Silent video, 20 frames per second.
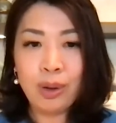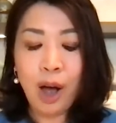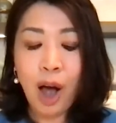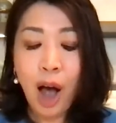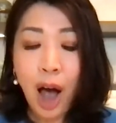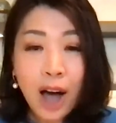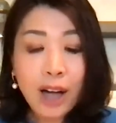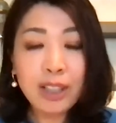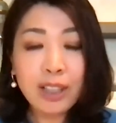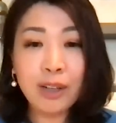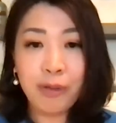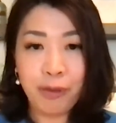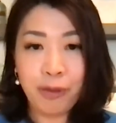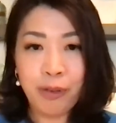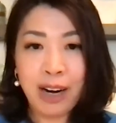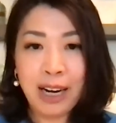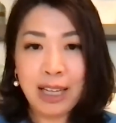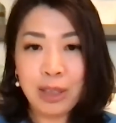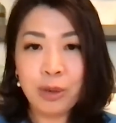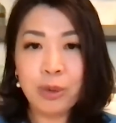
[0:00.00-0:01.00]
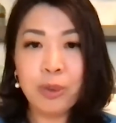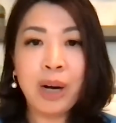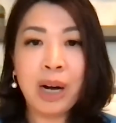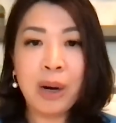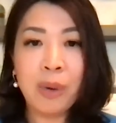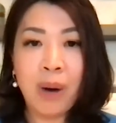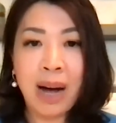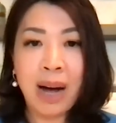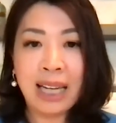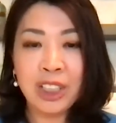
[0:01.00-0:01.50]
all the friends who
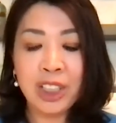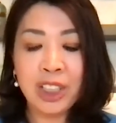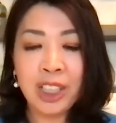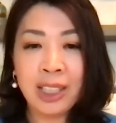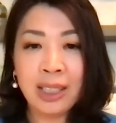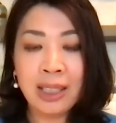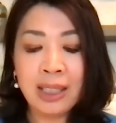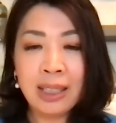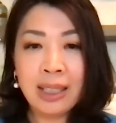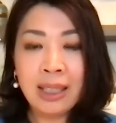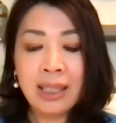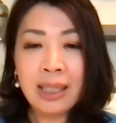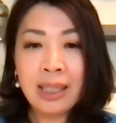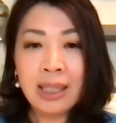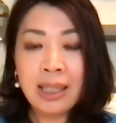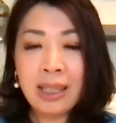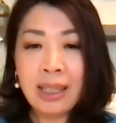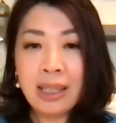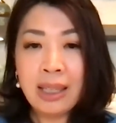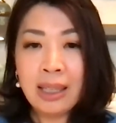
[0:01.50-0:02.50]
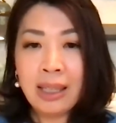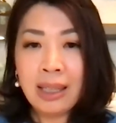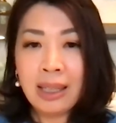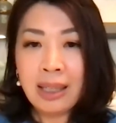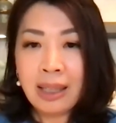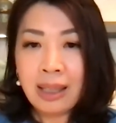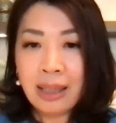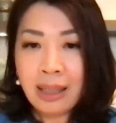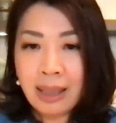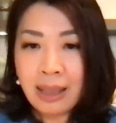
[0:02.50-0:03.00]
are watching,
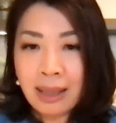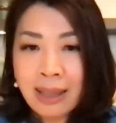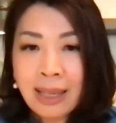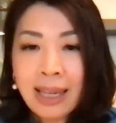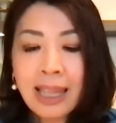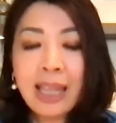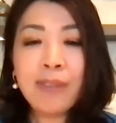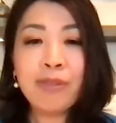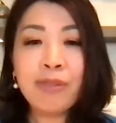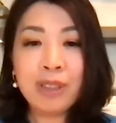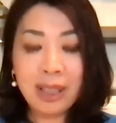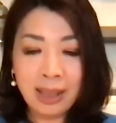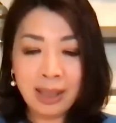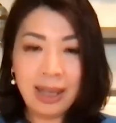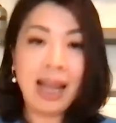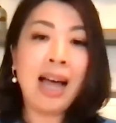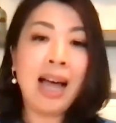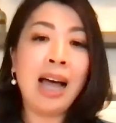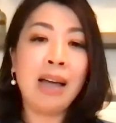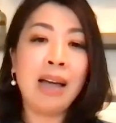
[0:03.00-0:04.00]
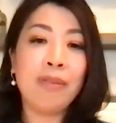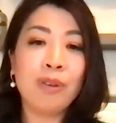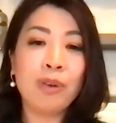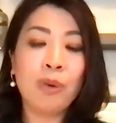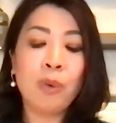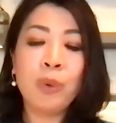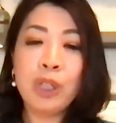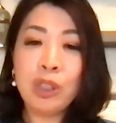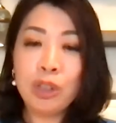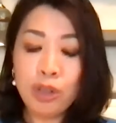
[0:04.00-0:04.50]
live the life
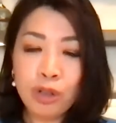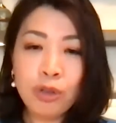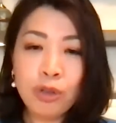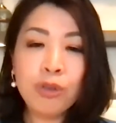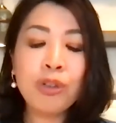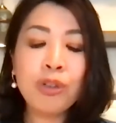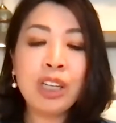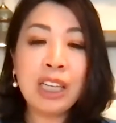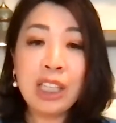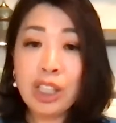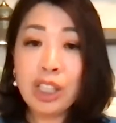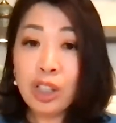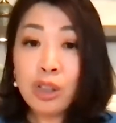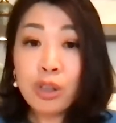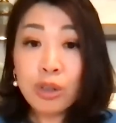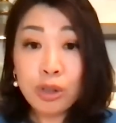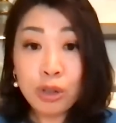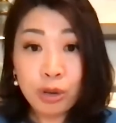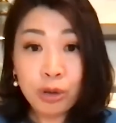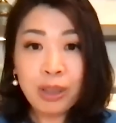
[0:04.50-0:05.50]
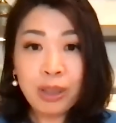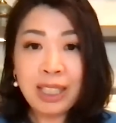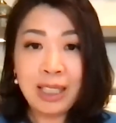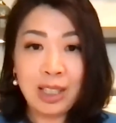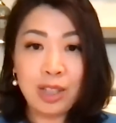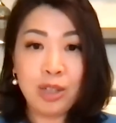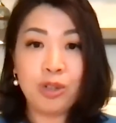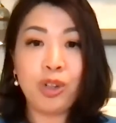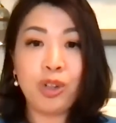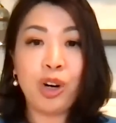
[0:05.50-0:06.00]
you truly
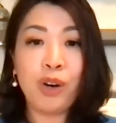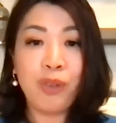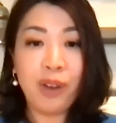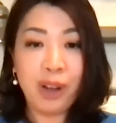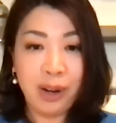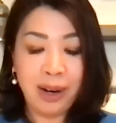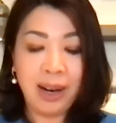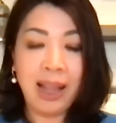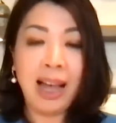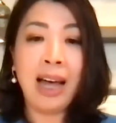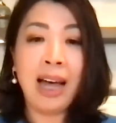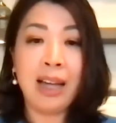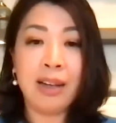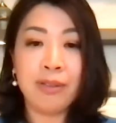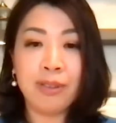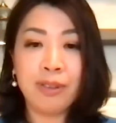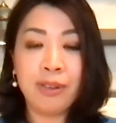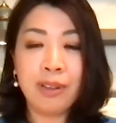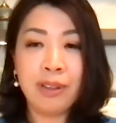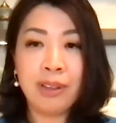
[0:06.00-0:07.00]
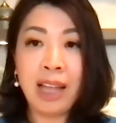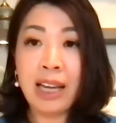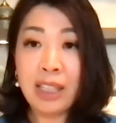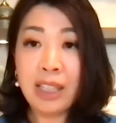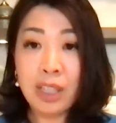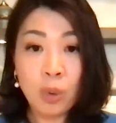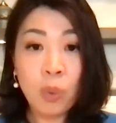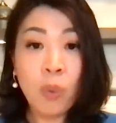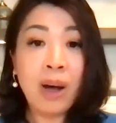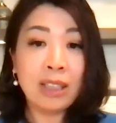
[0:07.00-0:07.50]
deserve a life that
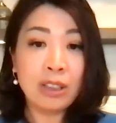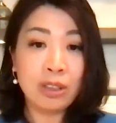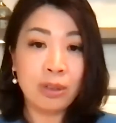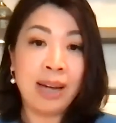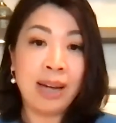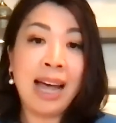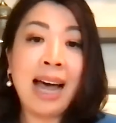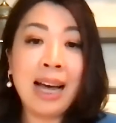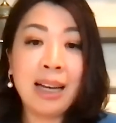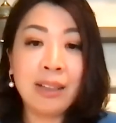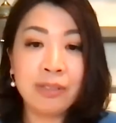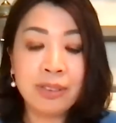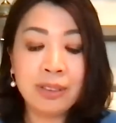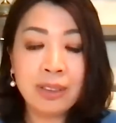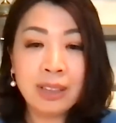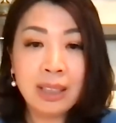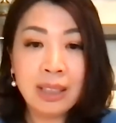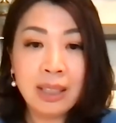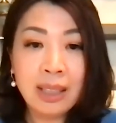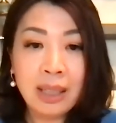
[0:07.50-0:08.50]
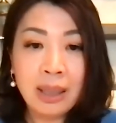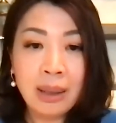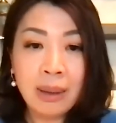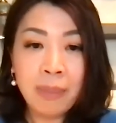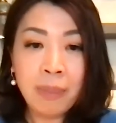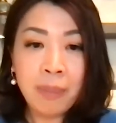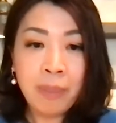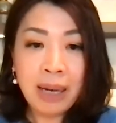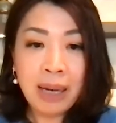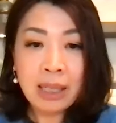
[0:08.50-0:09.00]
you want to have.
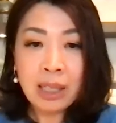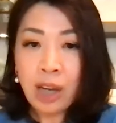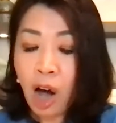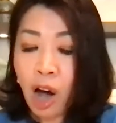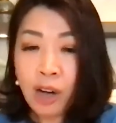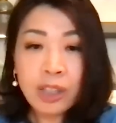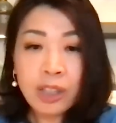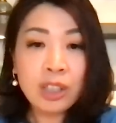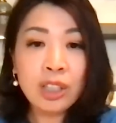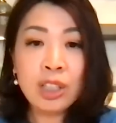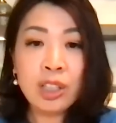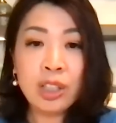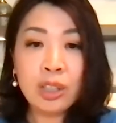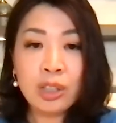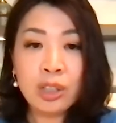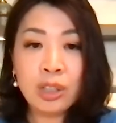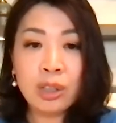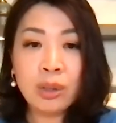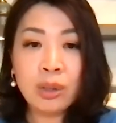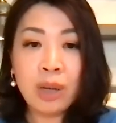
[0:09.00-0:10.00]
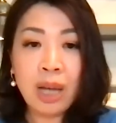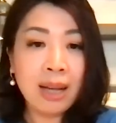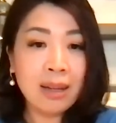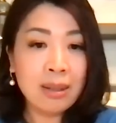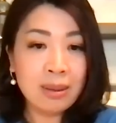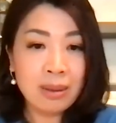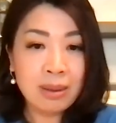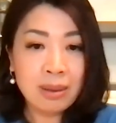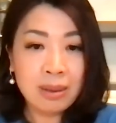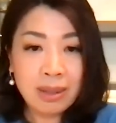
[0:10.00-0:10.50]
But all you need to do
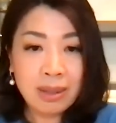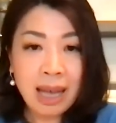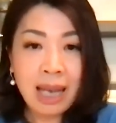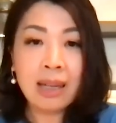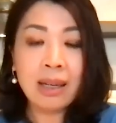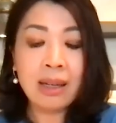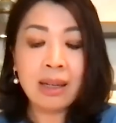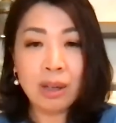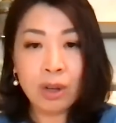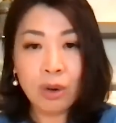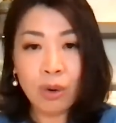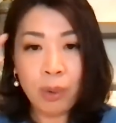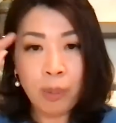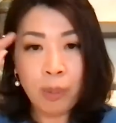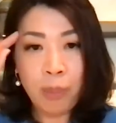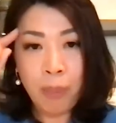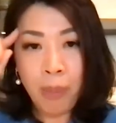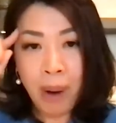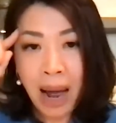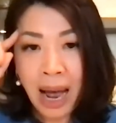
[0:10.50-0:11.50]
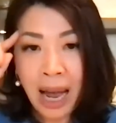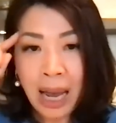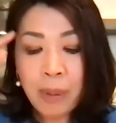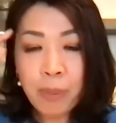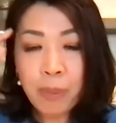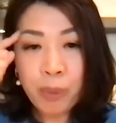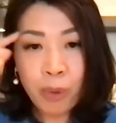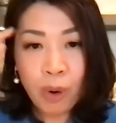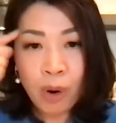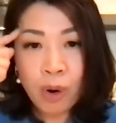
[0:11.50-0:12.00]
is set your
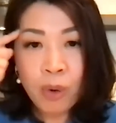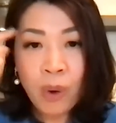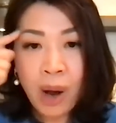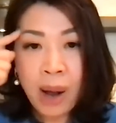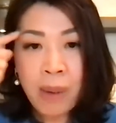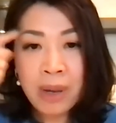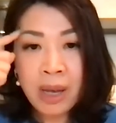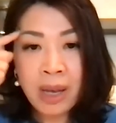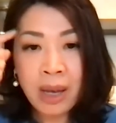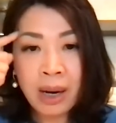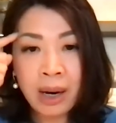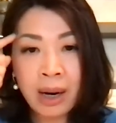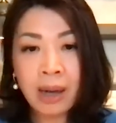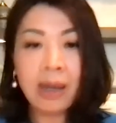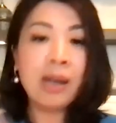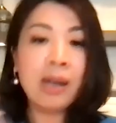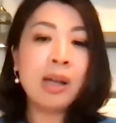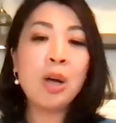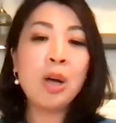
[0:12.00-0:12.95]
mind, program here,